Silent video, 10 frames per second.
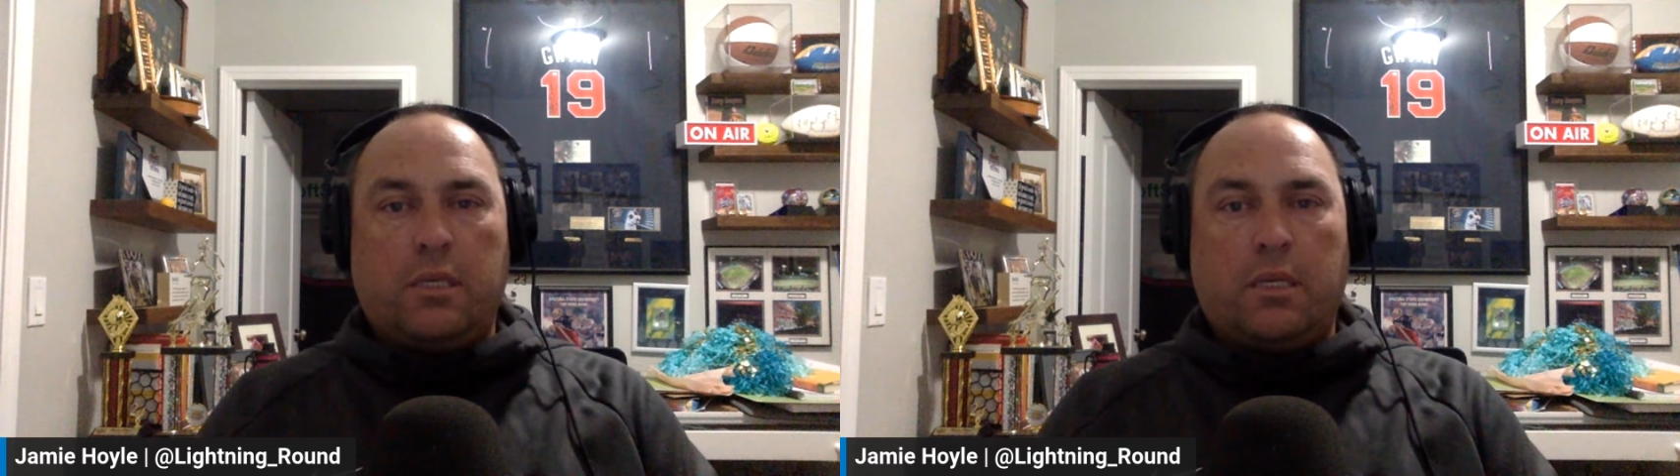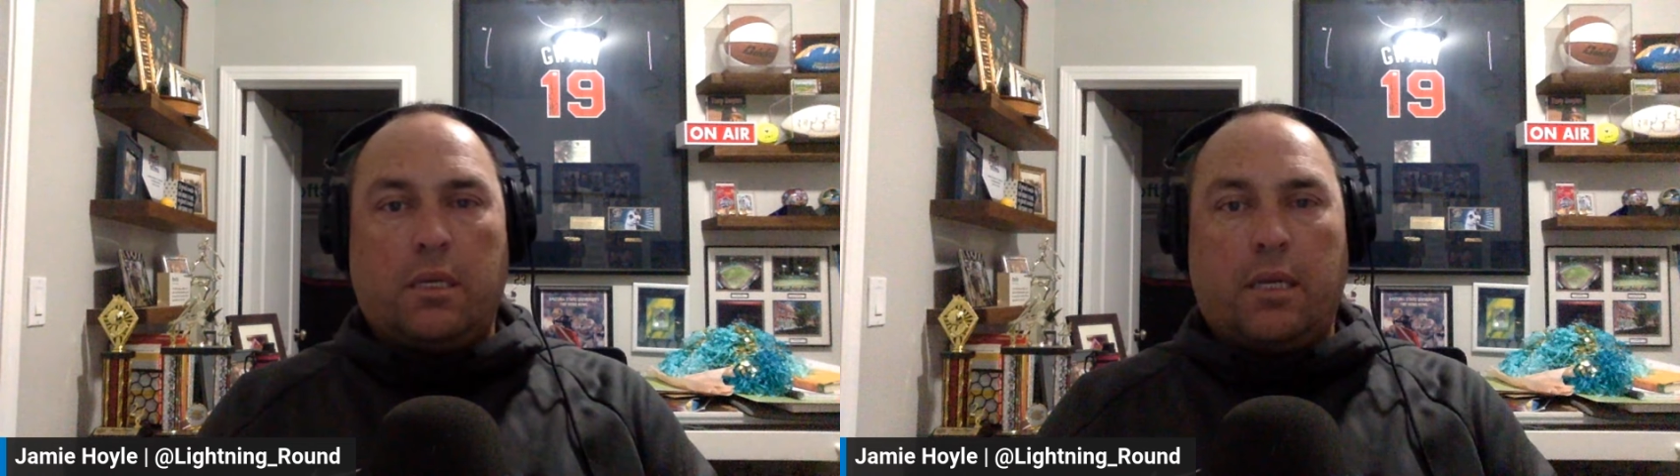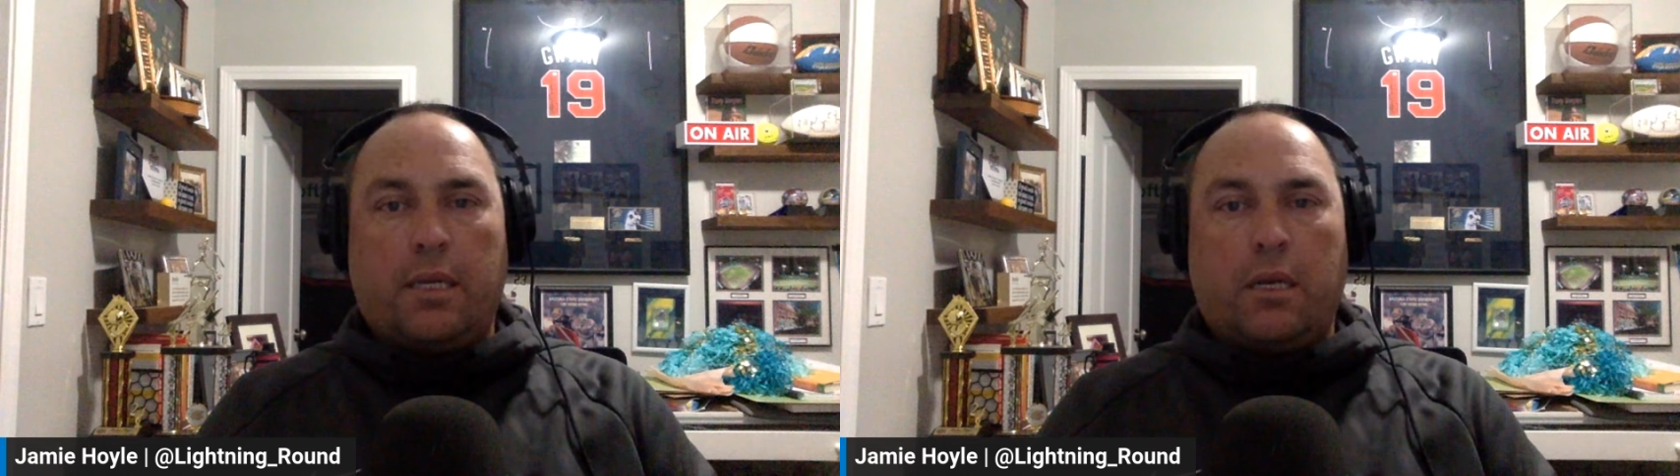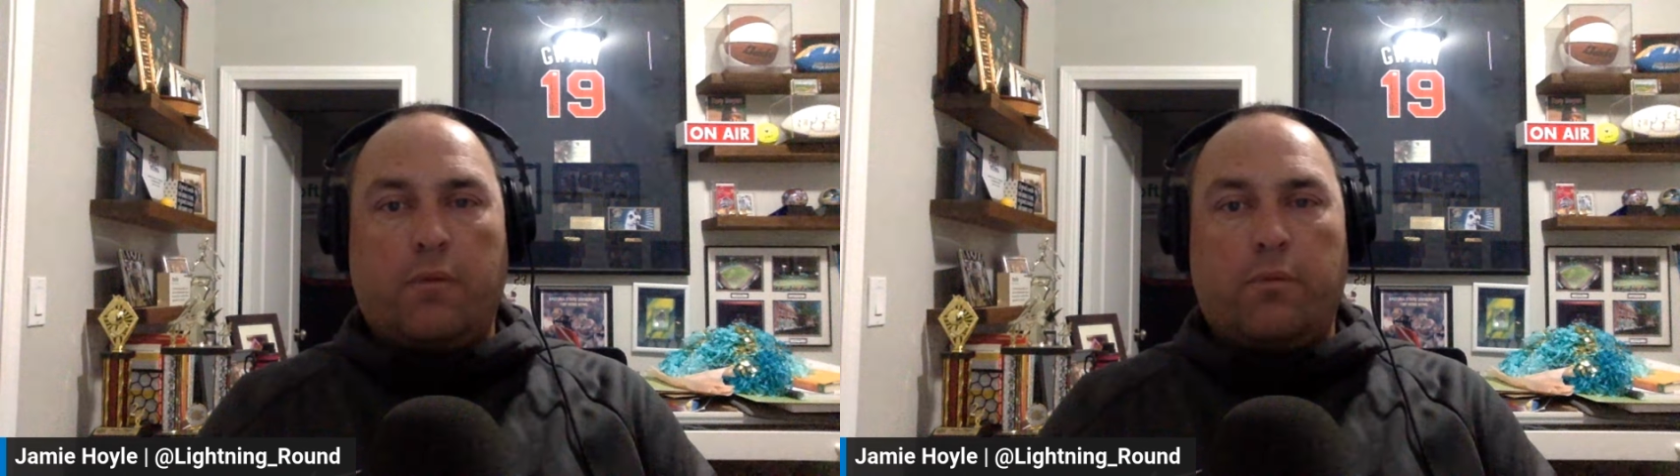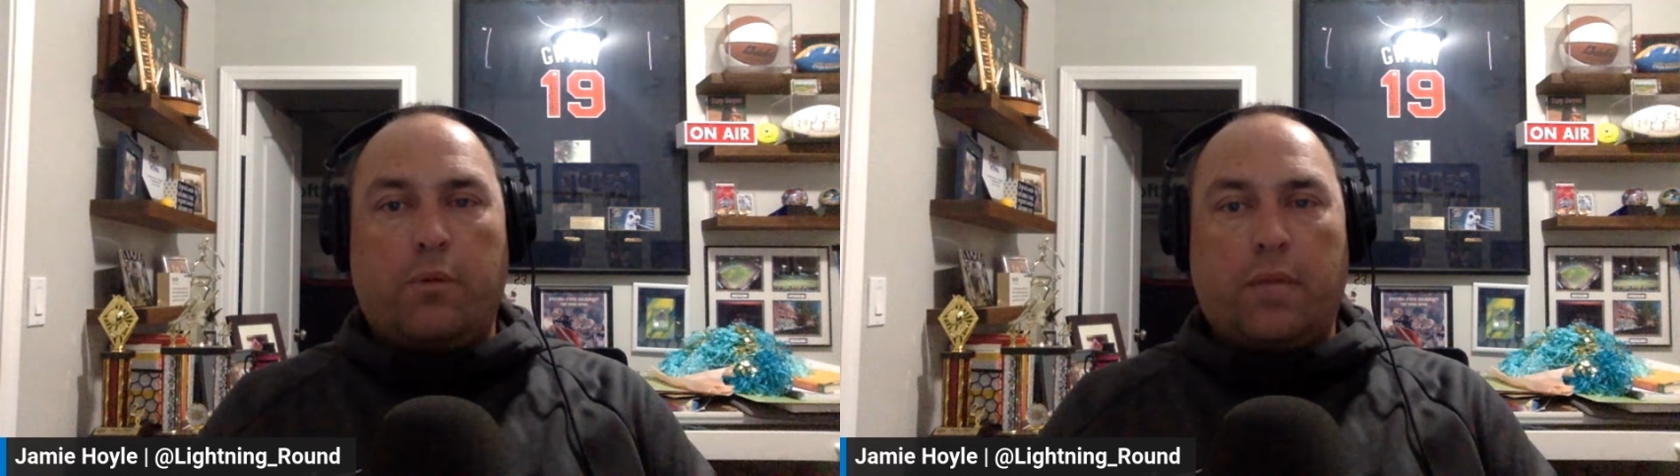and
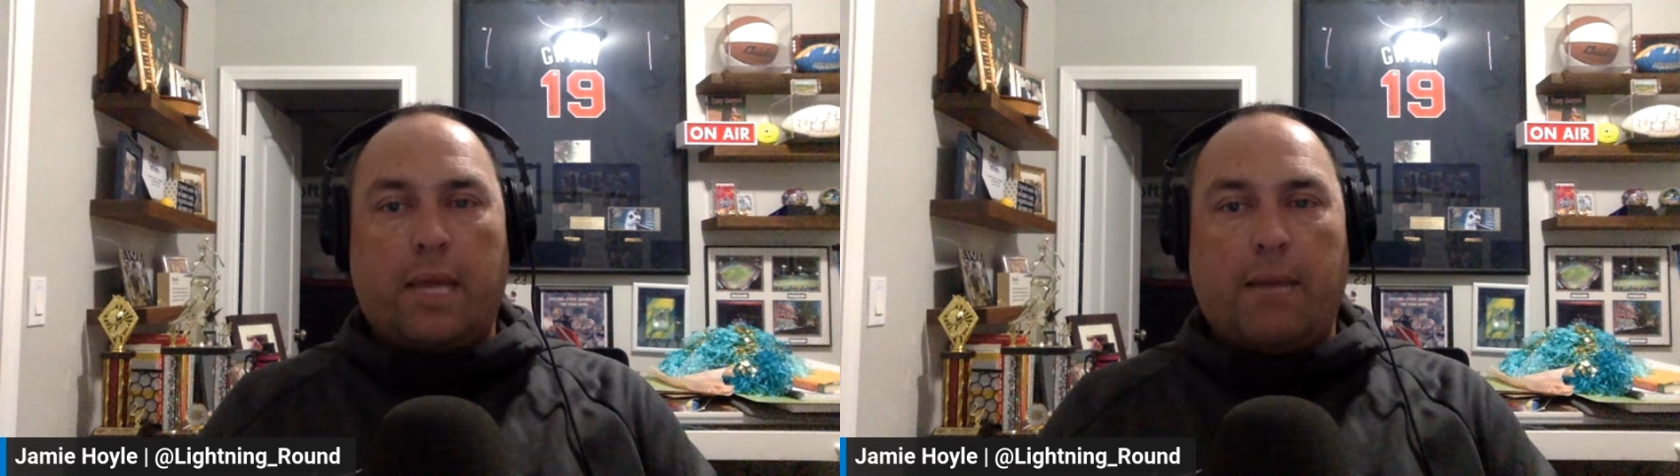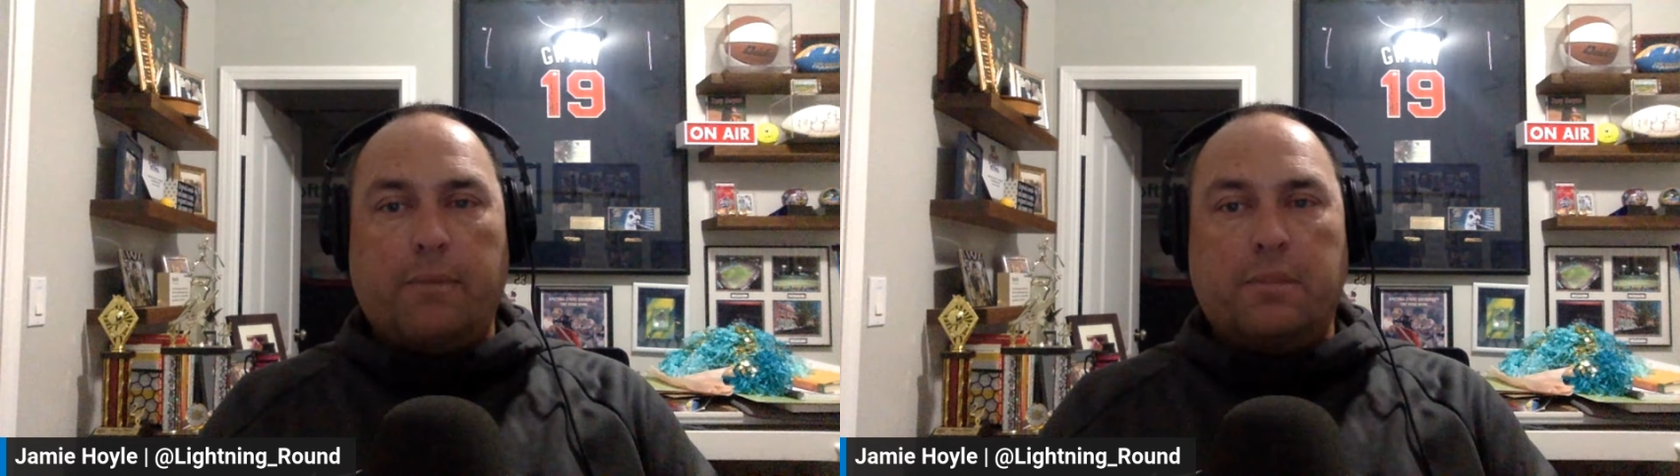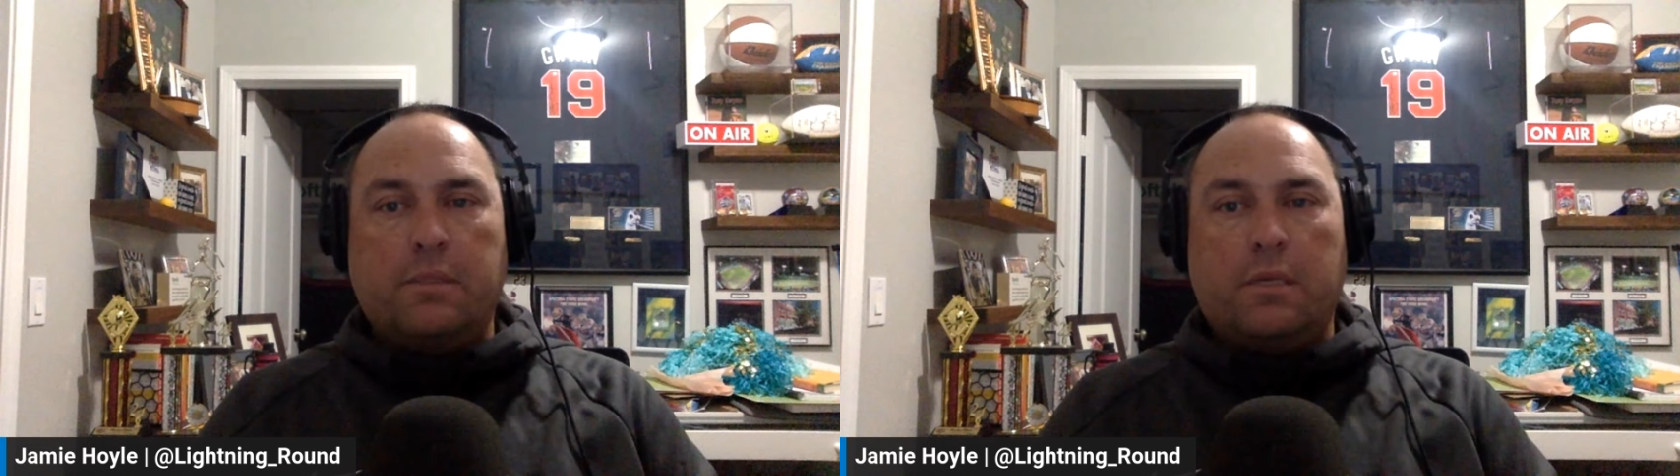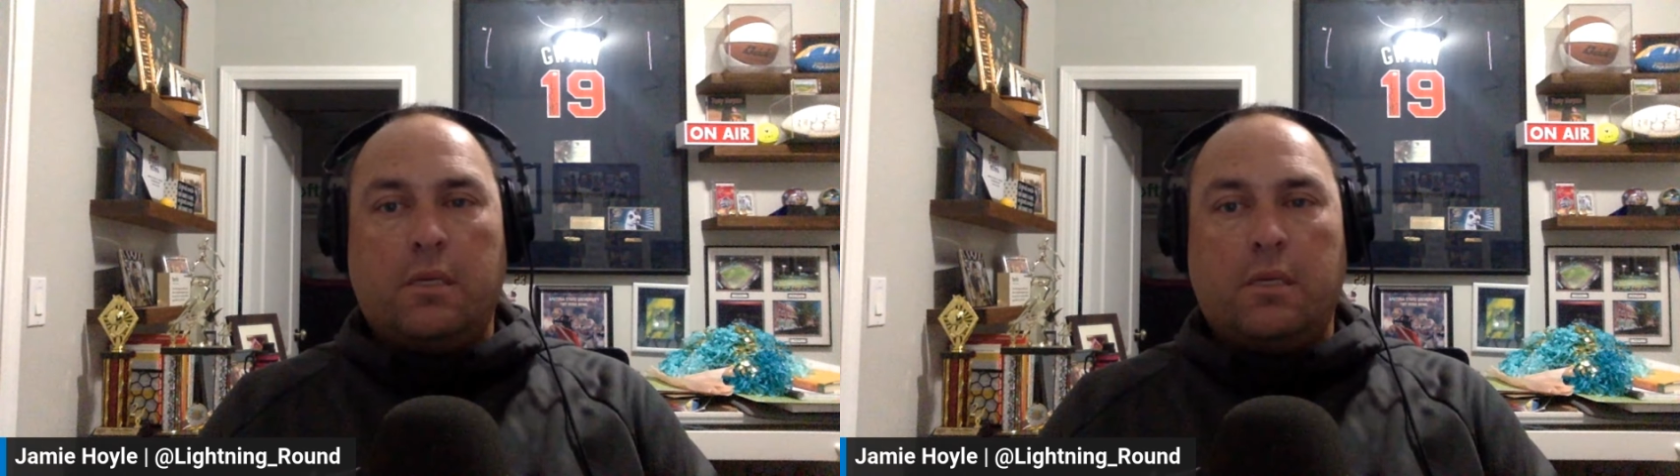cover both gaps.